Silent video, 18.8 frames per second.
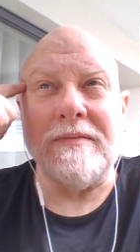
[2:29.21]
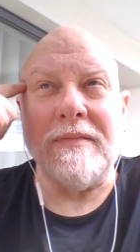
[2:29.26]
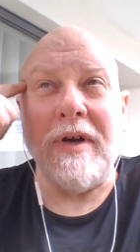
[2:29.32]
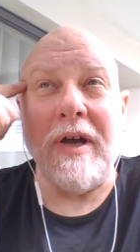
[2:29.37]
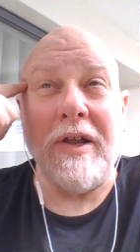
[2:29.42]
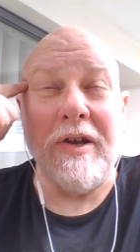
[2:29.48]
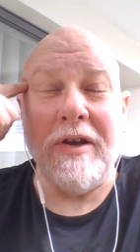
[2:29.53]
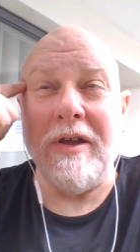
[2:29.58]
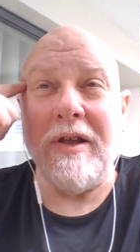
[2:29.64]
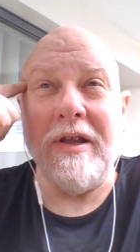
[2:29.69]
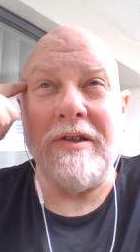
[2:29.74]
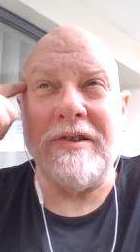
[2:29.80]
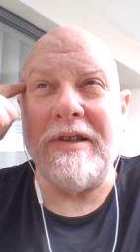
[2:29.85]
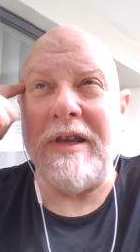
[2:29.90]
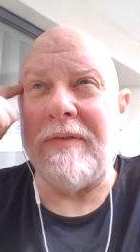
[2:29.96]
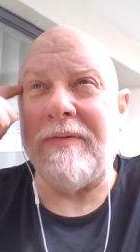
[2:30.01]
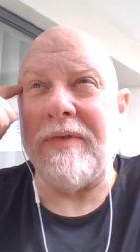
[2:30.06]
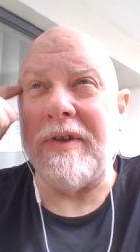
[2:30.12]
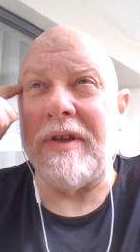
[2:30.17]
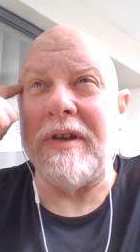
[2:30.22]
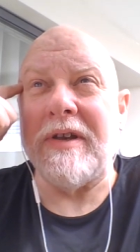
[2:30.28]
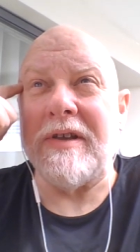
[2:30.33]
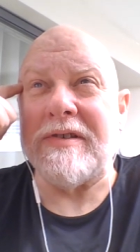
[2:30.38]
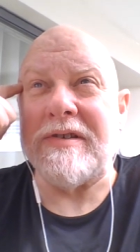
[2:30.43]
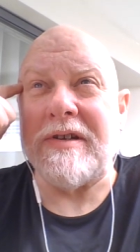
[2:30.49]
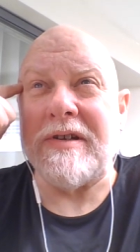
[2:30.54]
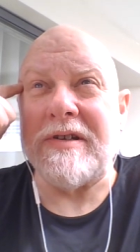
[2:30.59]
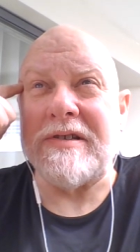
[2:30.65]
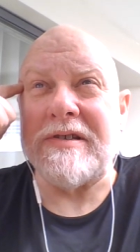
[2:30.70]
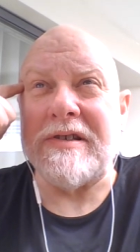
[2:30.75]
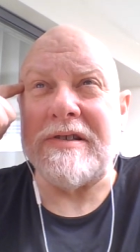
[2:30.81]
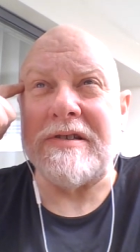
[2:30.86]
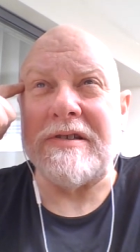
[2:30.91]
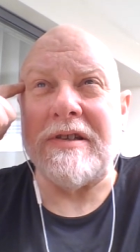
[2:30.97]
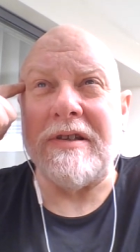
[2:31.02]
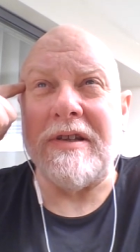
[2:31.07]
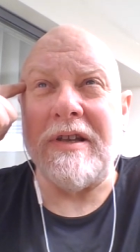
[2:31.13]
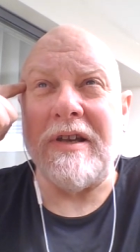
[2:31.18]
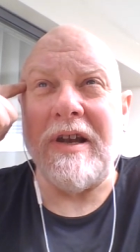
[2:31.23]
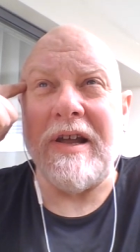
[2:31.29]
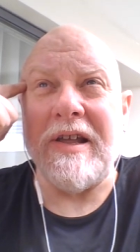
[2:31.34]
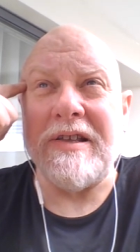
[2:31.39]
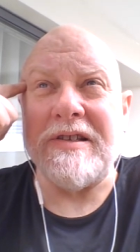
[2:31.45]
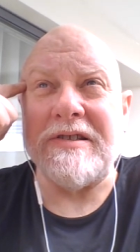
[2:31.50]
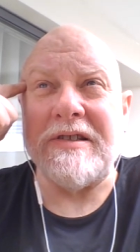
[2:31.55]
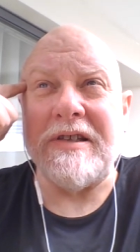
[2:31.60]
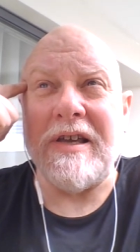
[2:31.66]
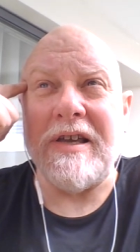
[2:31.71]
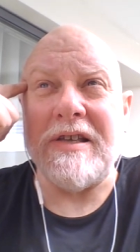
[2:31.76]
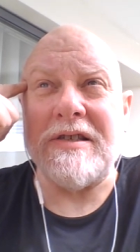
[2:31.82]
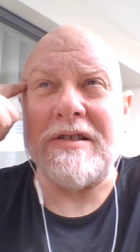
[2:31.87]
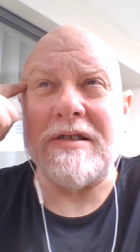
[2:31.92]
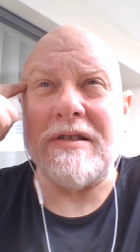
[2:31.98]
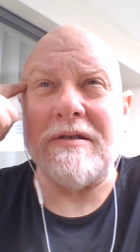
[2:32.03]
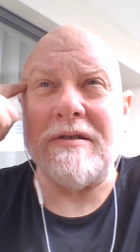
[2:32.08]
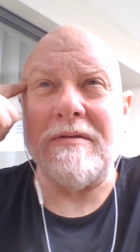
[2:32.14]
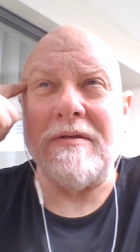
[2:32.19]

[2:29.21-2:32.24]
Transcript: It definitely doesn't exist in the United States.